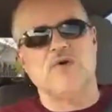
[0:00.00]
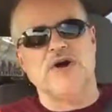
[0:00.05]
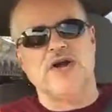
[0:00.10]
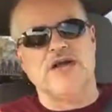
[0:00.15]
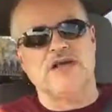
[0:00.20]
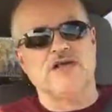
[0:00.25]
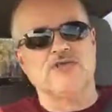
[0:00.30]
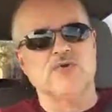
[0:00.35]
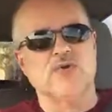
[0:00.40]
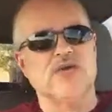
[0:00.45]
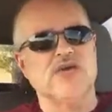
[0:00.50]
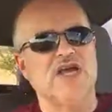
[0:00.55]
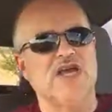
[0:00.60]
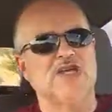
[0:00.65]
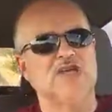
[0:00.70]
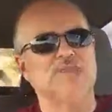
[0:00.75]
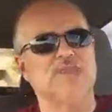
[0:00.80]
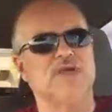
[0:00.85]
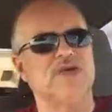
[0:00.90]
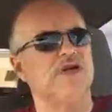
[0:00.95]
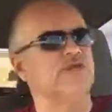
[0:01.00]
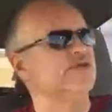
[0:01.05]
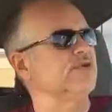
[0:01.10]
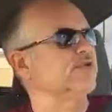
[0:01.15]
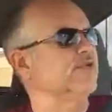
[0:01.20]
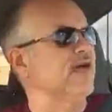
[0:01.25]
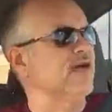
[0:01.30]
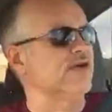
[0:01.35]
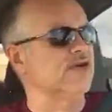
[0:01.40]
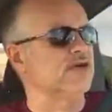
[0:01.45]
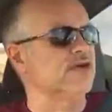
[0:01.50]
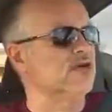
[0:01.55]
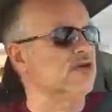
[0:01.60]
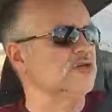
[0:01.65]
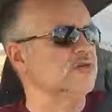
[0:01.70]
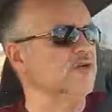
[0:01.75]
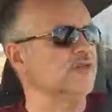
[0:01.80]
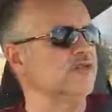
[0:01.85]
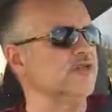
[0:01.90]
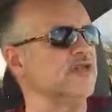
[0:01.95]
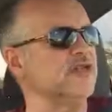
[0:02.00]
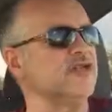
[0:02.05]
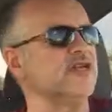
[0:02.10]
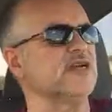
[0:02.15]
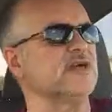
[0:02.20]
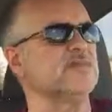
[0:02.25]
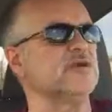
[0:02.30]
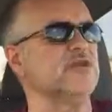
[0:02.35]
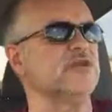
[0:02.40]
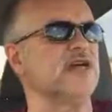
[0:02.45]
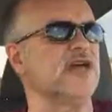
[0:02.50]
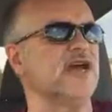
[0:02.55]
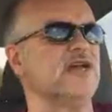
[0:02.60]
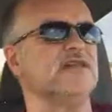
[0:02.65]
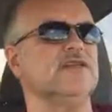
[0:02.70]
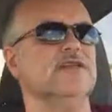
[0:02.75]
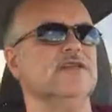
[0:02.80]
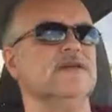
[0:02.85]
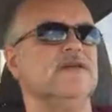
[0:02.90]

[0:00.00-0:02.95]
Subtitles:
way. So again, I just put it out there that I encourage people to really think about that.